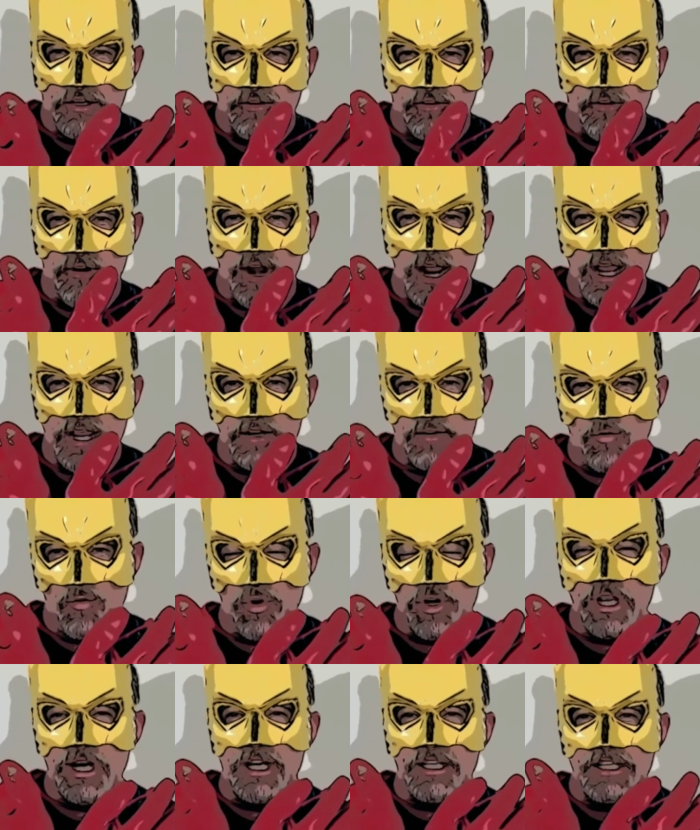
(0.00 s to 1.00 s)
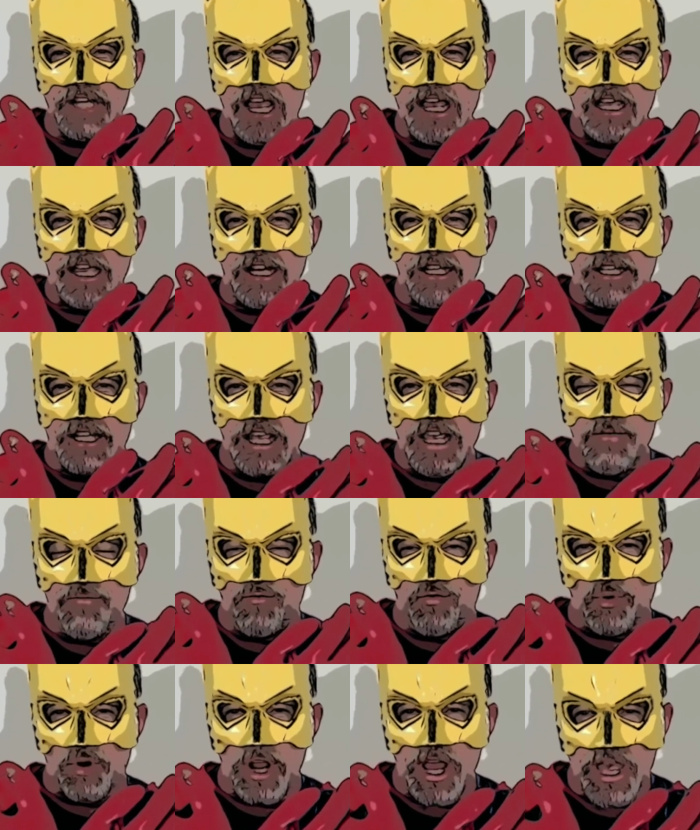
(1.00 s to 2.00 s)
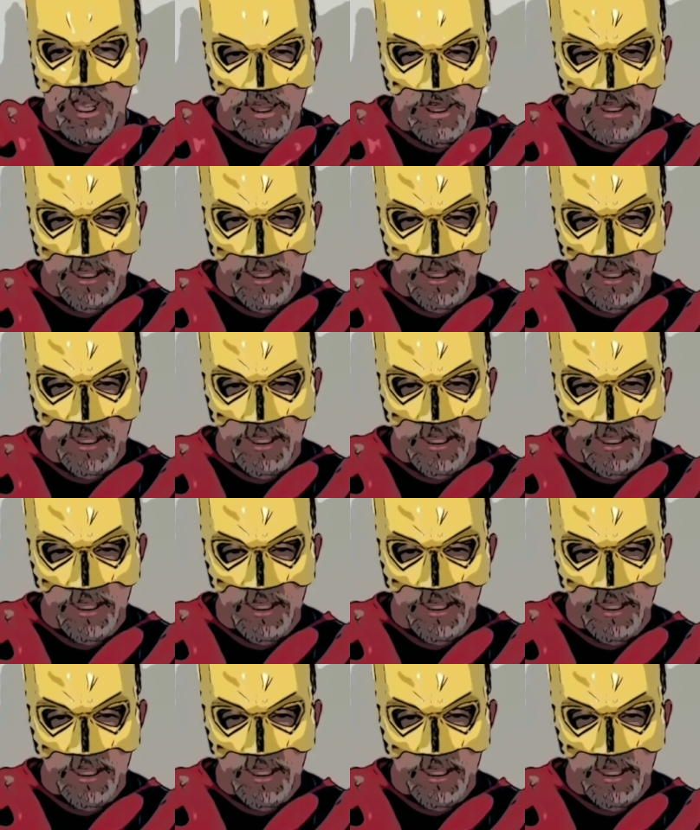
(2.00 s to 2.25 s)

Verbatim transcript: All right. We're gonna take a deep breath